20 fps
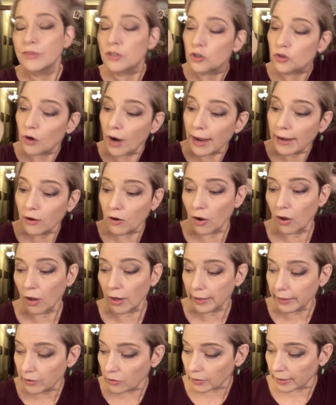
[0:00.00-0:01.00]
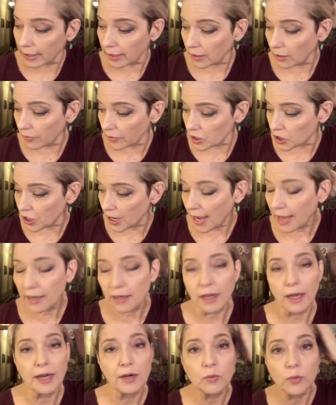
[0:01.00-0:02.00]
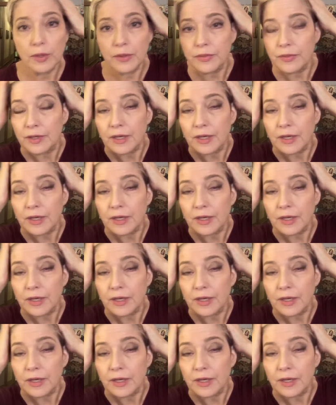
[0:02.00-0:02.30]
try calling or getting on the chat line with